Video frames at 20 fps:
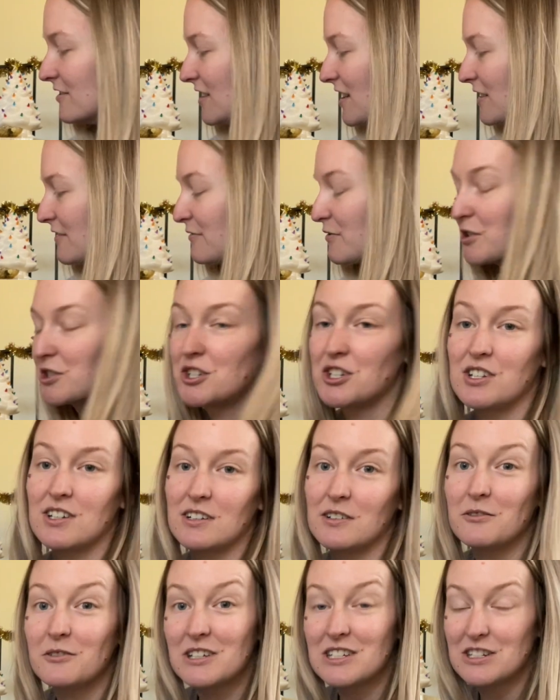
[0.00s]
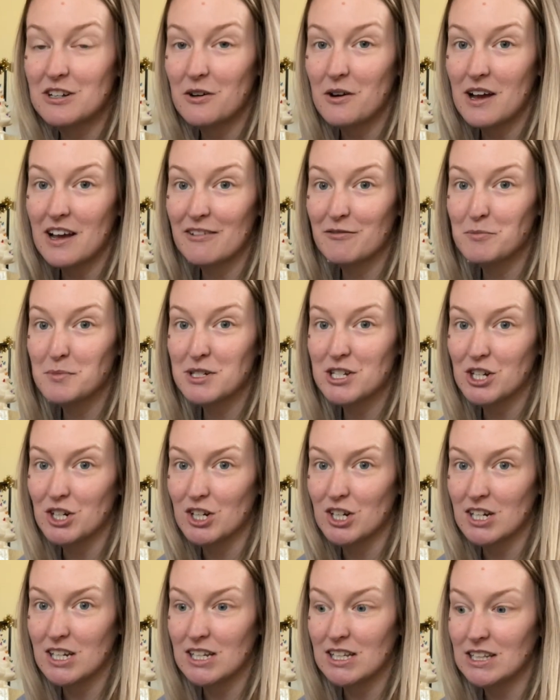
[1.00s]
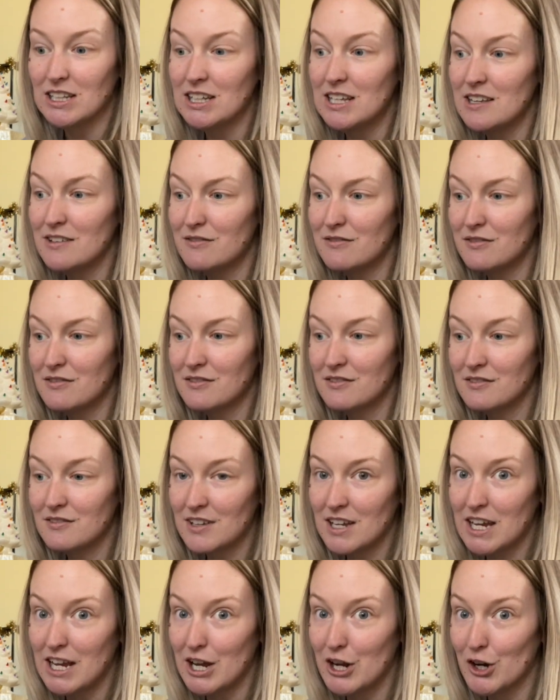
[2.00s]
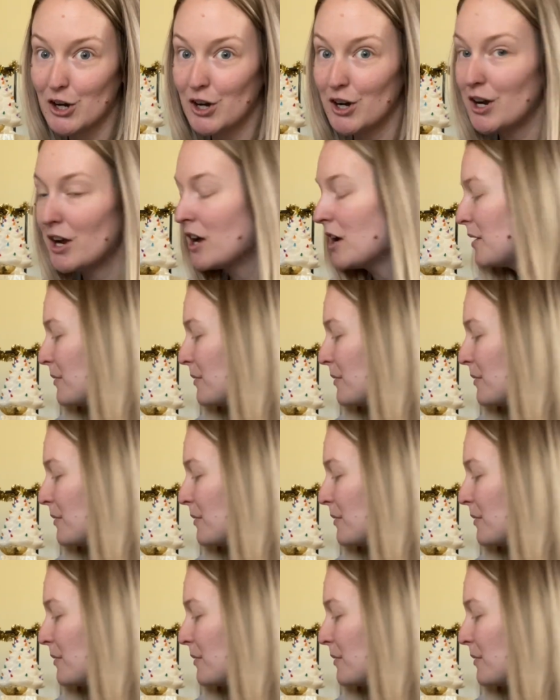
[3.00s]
unfortunately don't have paternity leave here,